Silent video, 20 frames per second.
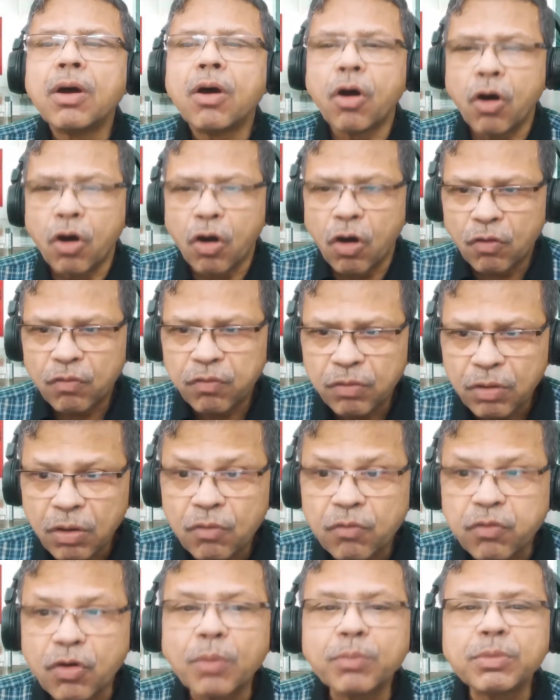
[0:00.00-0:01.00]

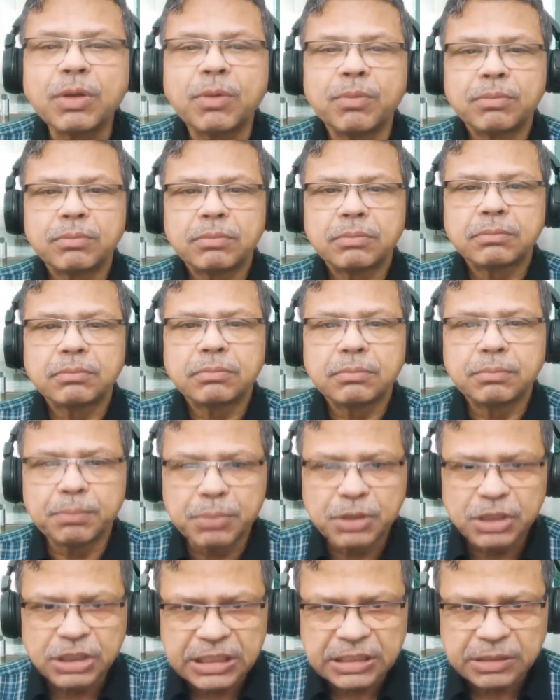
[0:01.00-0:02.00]
the
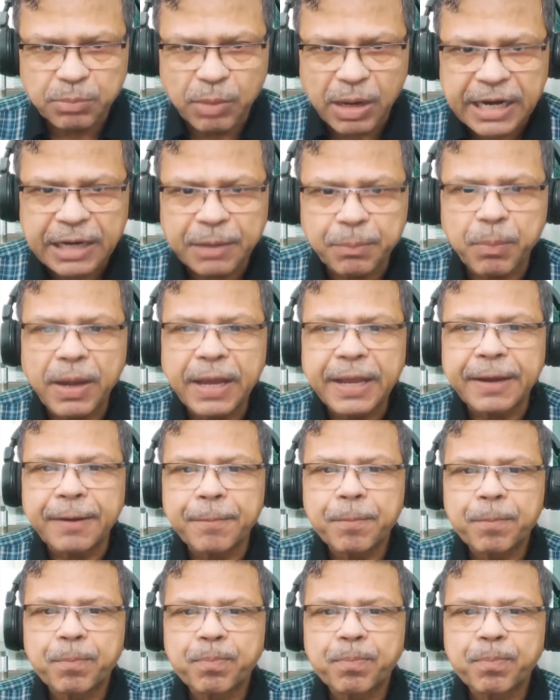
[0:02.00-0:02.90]
business market pie?